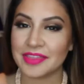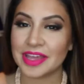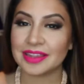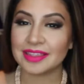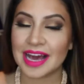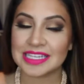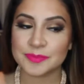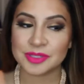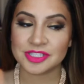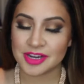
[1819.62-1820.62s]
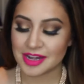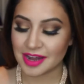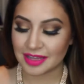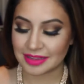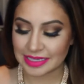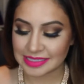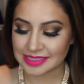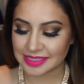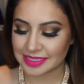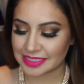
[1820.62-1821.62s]
And then last but certainly not
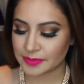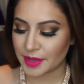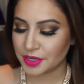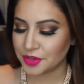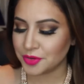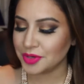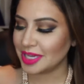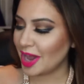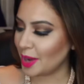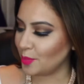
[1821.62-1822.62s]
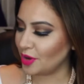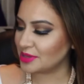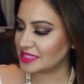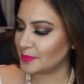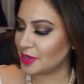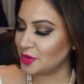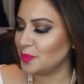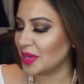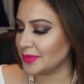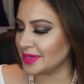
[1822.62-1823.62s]
least is my new camera. This is my new
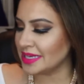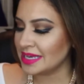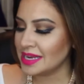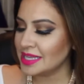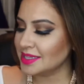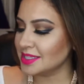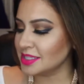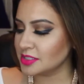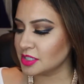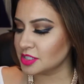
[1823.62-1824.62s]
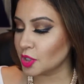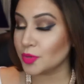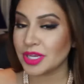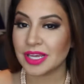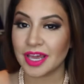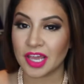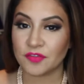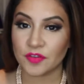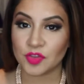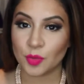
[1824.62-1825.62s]
baby. This is the Sony
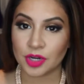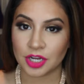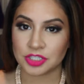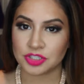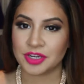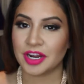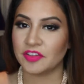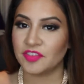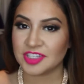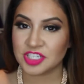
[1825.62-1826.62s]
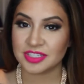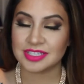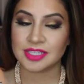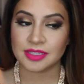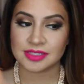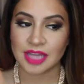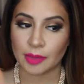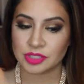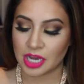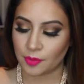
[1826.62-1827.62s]
a5100. I featured this on
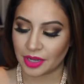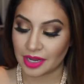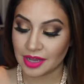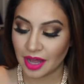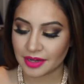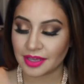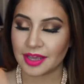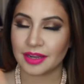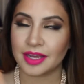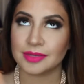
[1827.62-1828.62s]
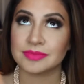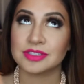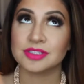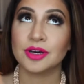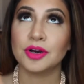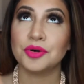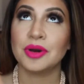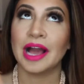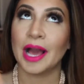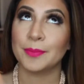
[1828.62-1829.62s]
Snapchat when I got it, and I am so
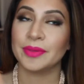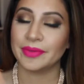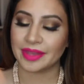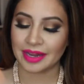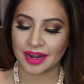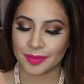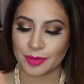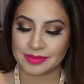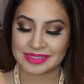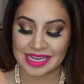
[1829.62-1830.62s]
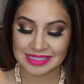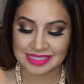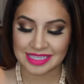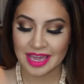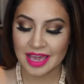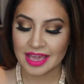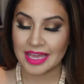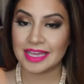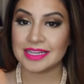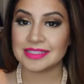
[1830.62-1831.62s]
happy with it. I'm obsessed.
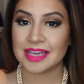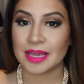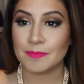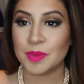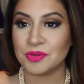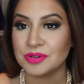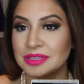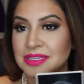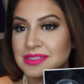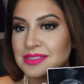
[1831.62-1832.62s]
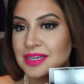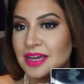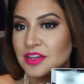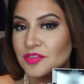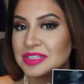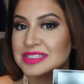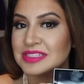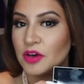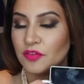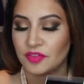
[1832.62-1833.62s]
It is a mirrorless kind of
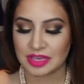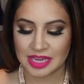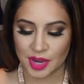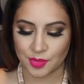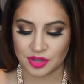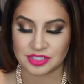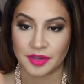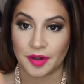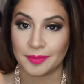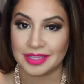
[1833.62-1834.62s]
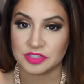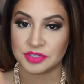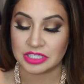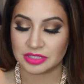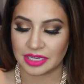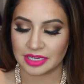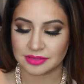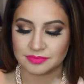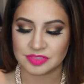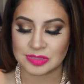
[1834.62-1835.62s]
selfie camera. Sorry, mine's really like
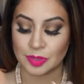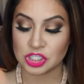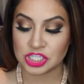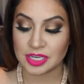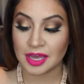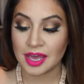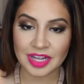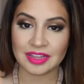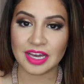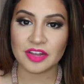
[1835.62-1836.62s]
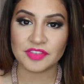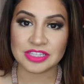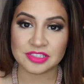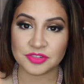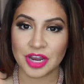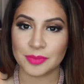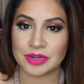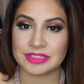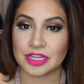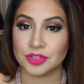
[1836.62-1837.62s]
smudgy. A lot of
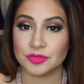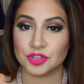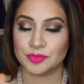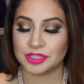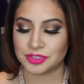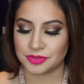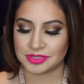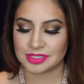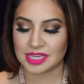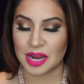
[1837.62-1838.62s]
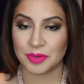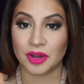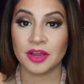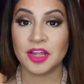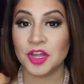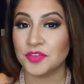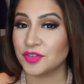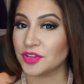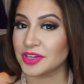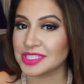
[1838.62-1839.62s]
Instagrammers and YouTubers use this camera
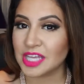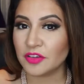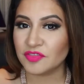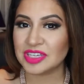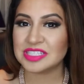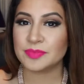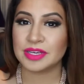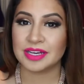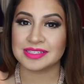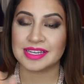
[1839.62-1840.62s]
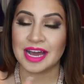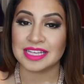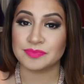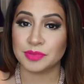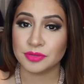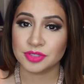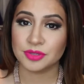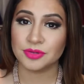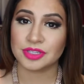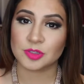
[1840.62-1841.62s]
for their selfies because it has
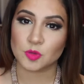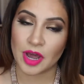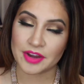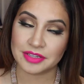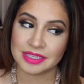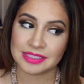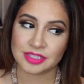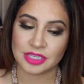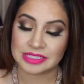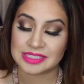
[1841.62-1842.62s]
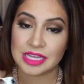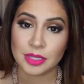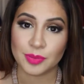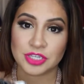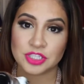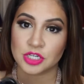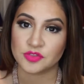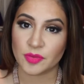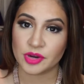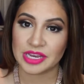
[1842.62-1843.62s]
Bluetooth, it's wireless, you can send the pictures
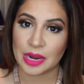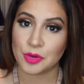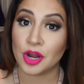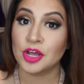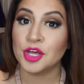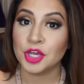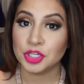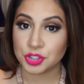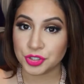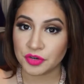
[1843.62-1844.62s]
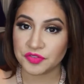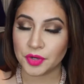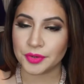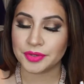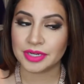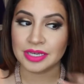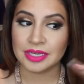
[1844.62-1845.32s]
from your camera to your phone